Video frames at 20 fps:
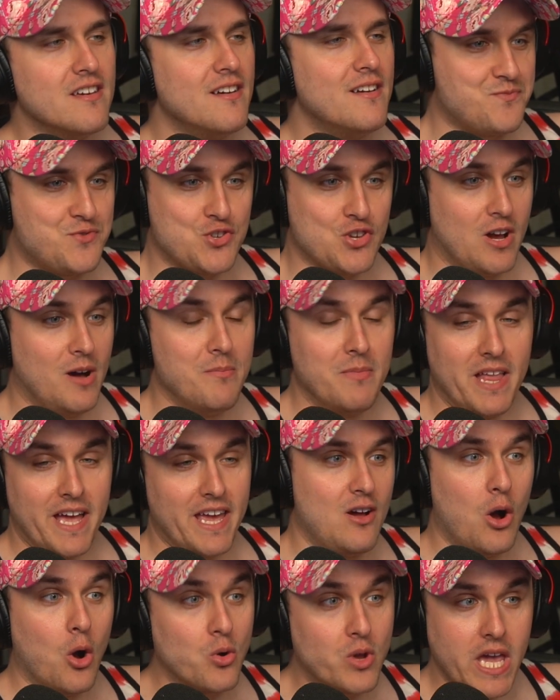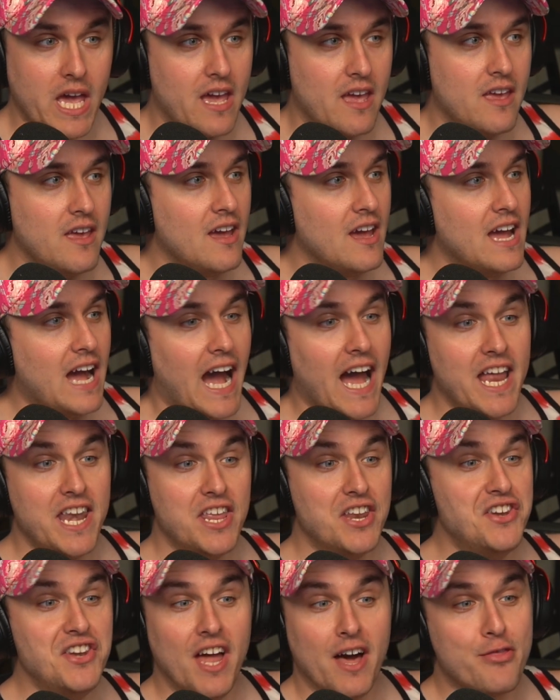So I'm like, okay, I
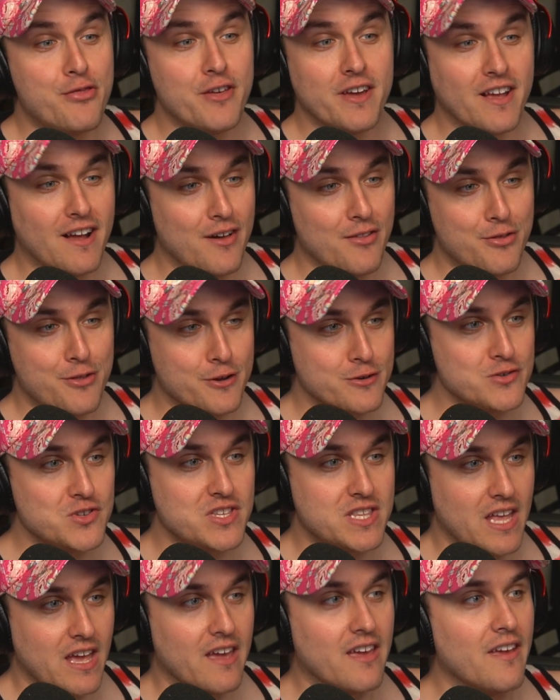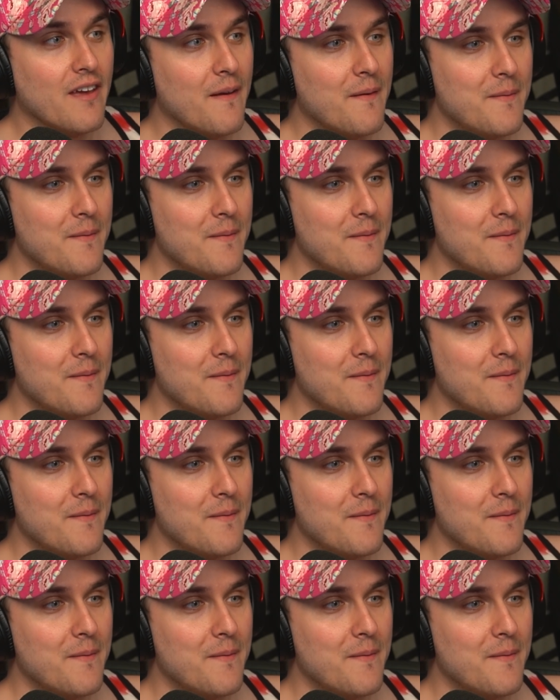did nothing on Thursday.